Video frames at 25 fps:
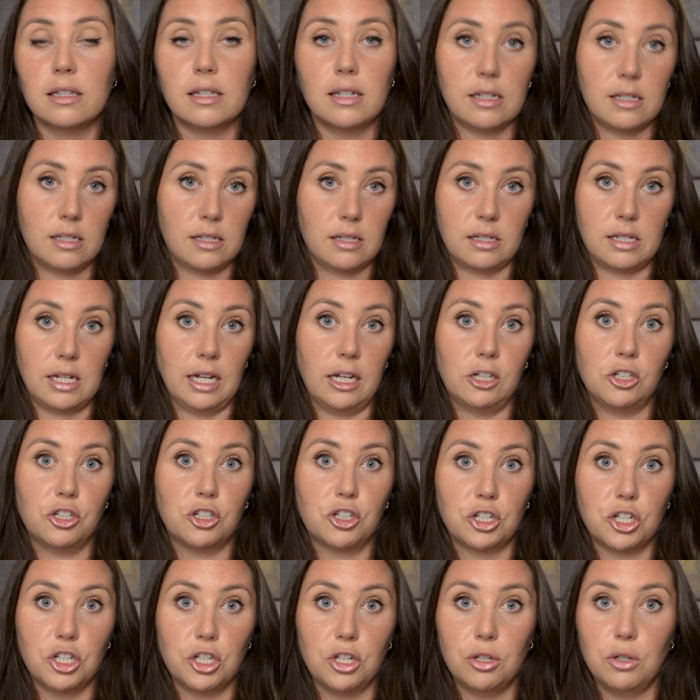
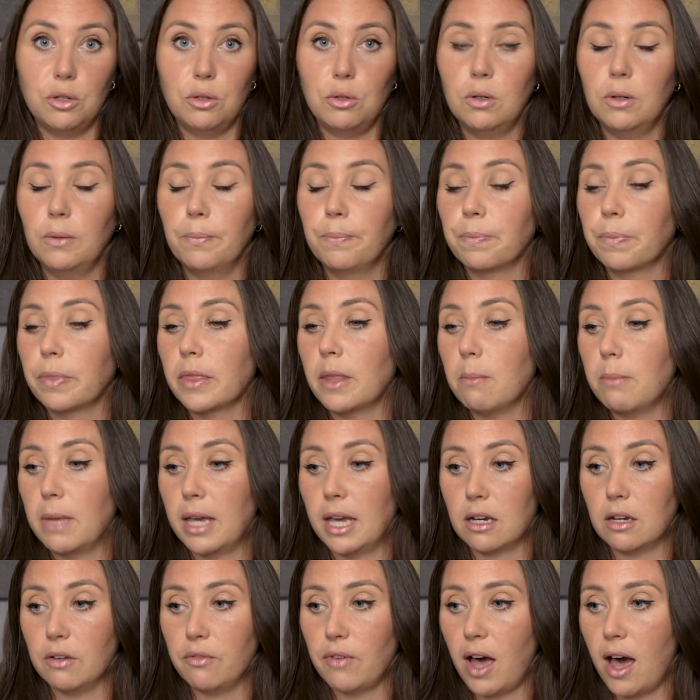stage 2, the
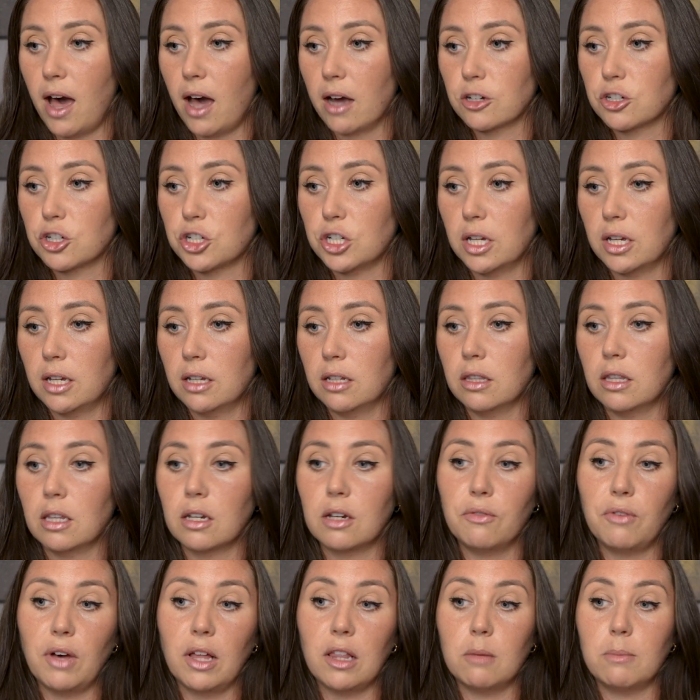man of action, the
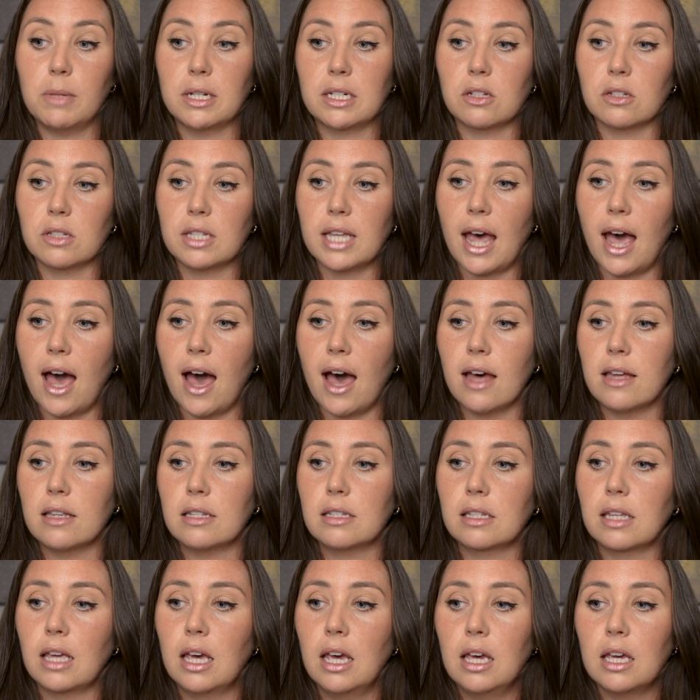developmental
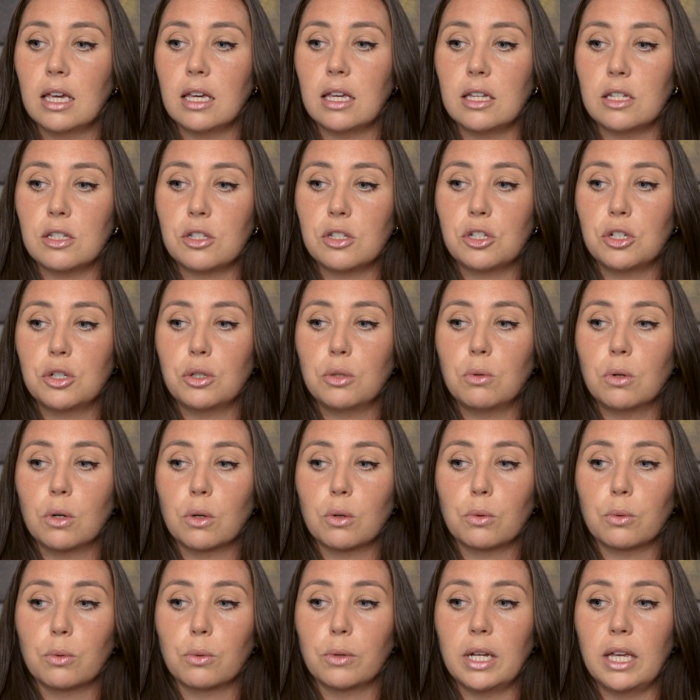task is to
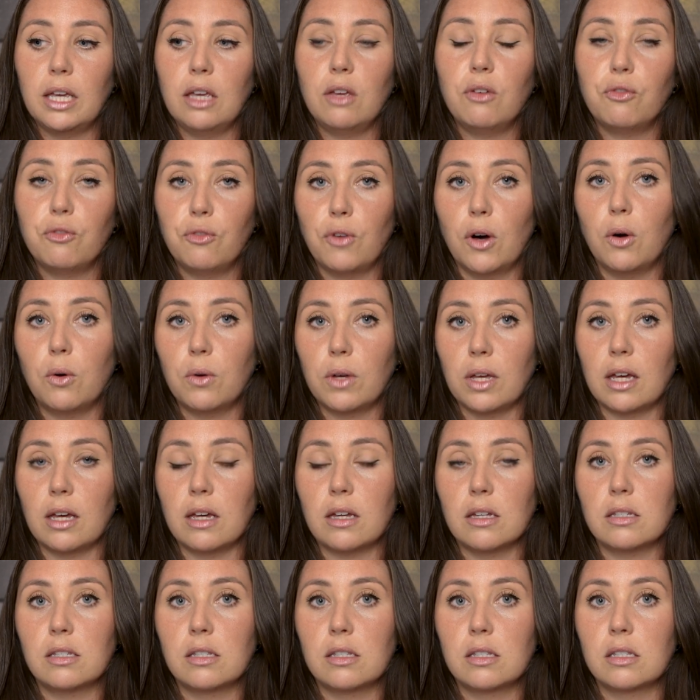
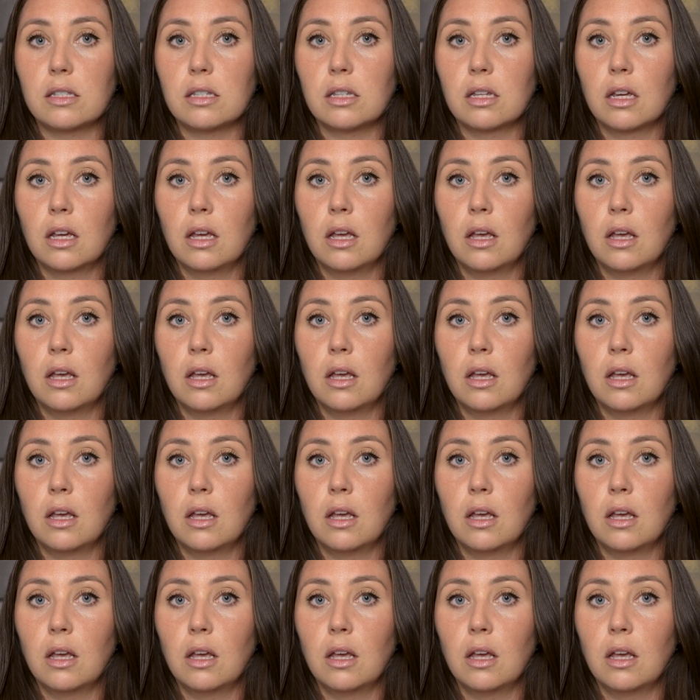refocus